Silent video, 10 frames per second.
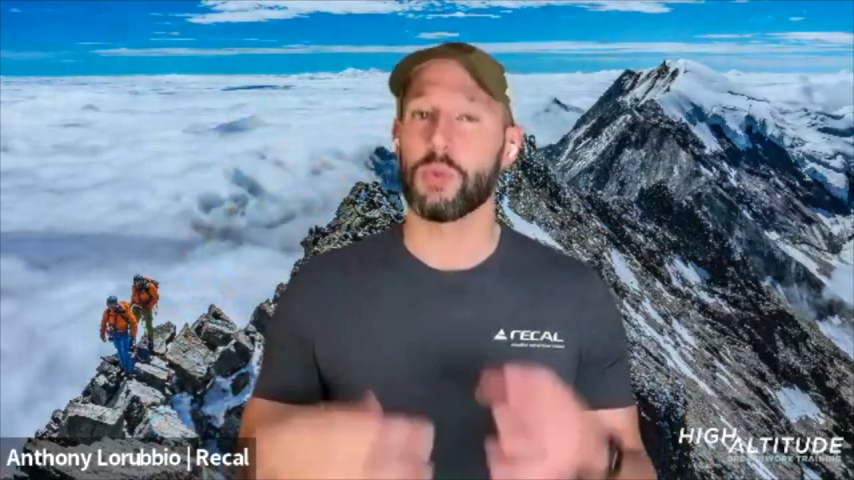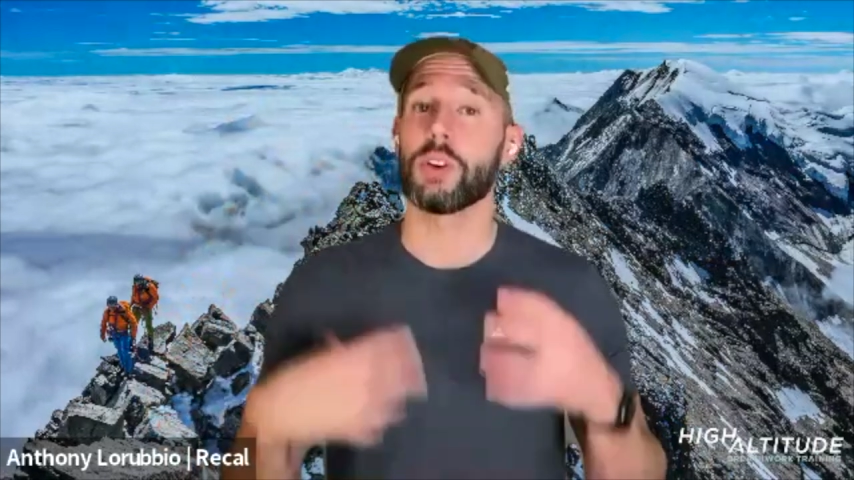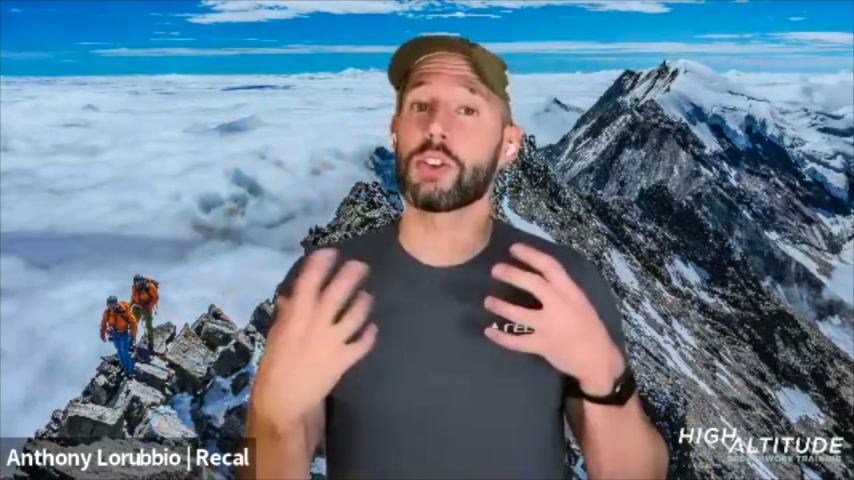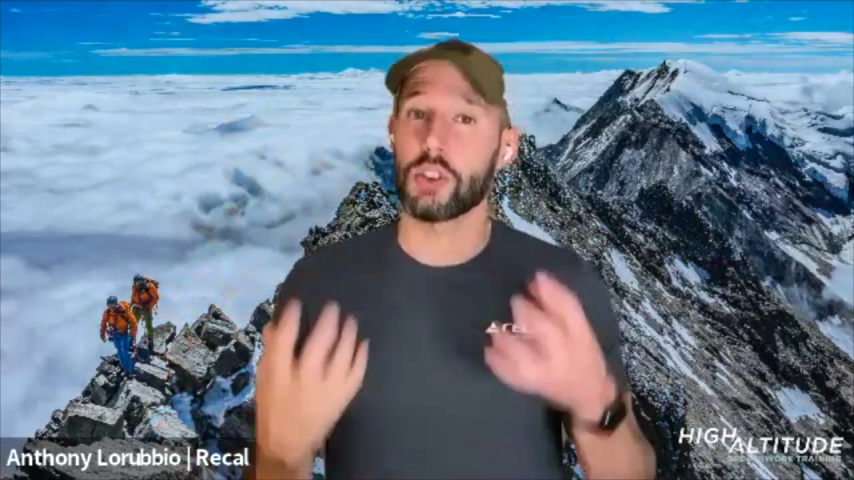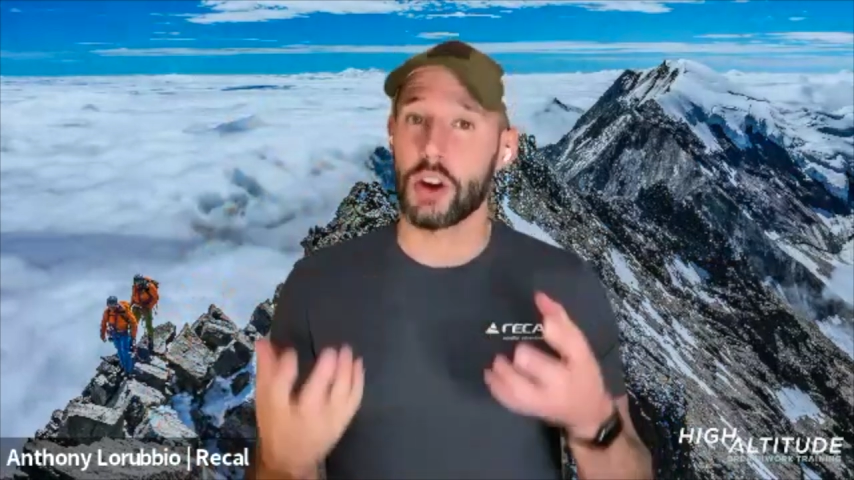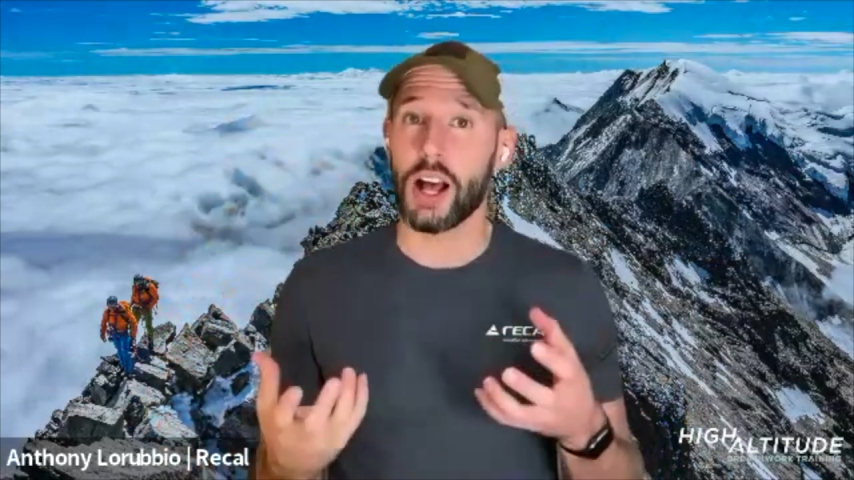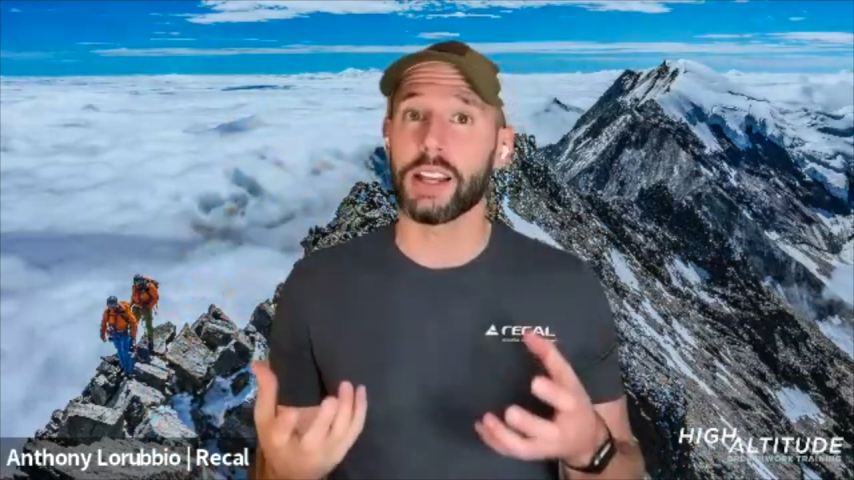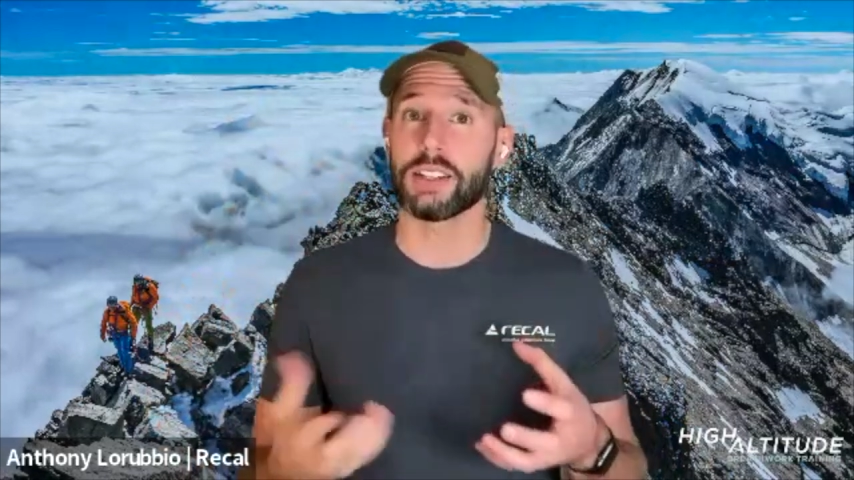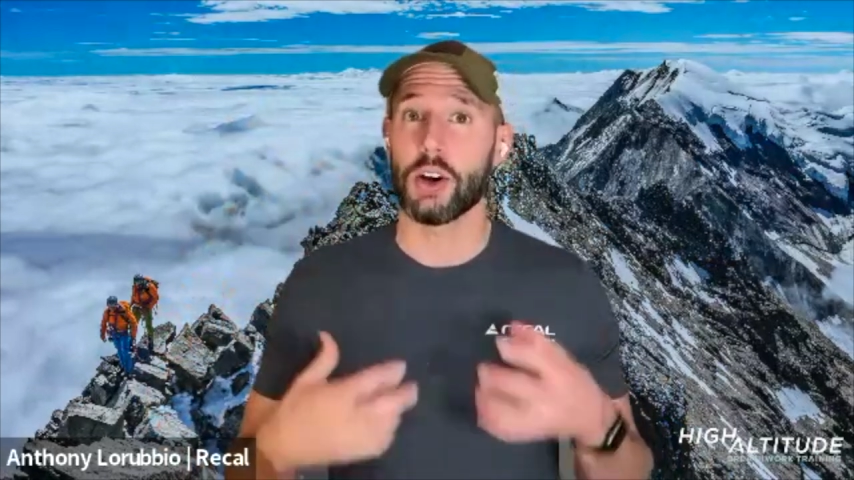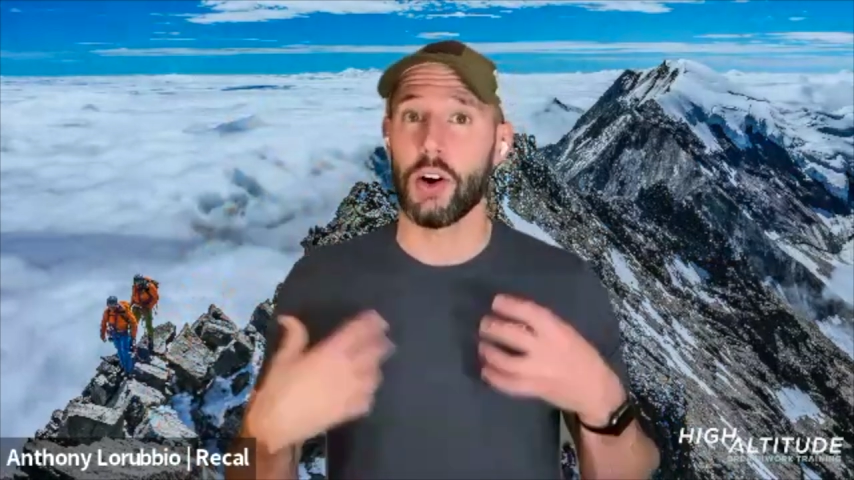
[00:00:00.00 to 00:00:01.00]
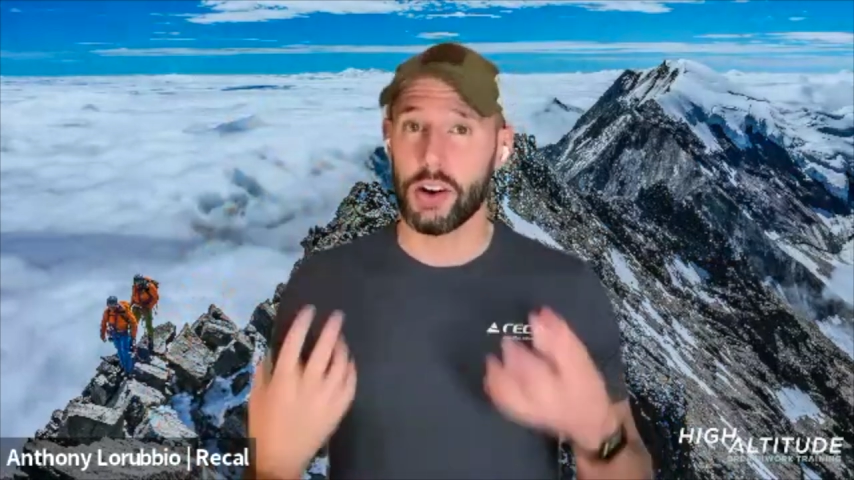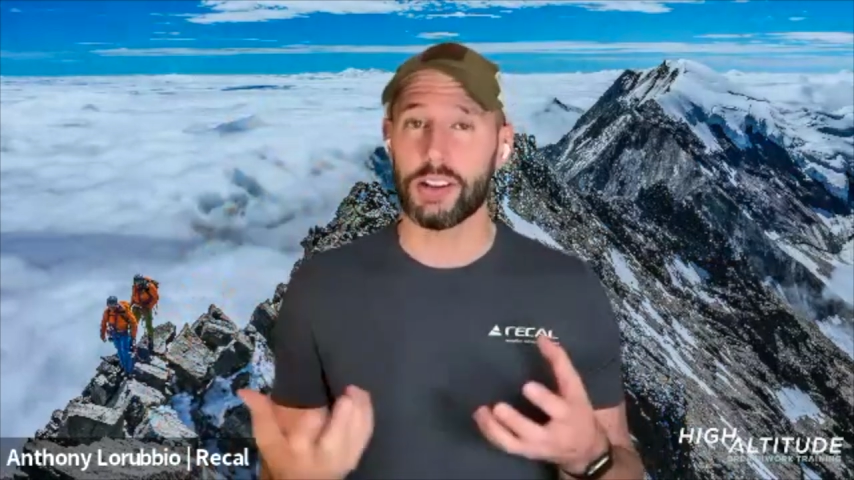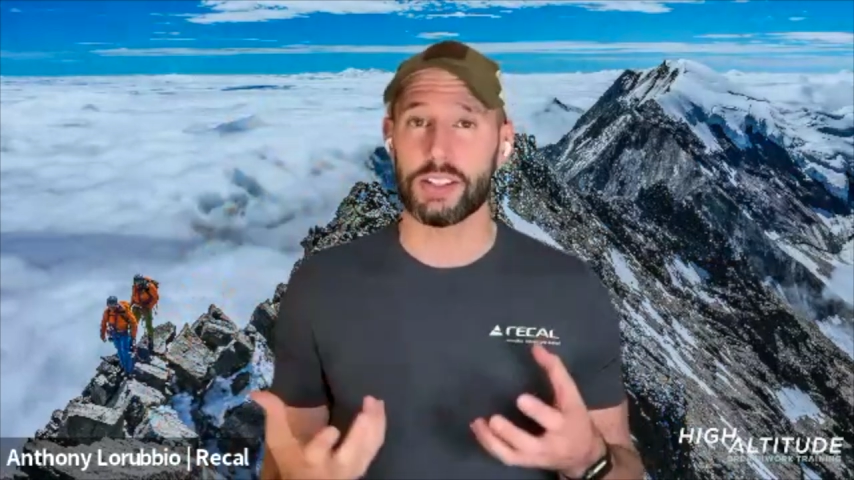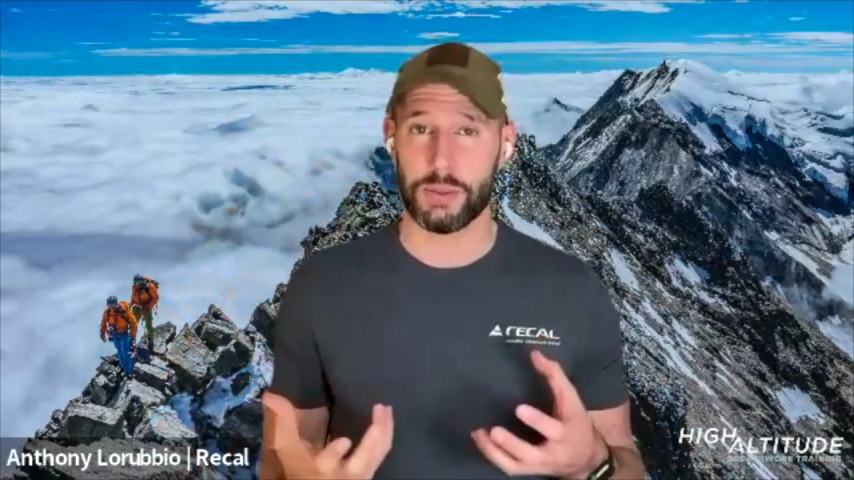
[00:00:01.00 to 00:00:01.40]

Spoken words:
We're trying to harness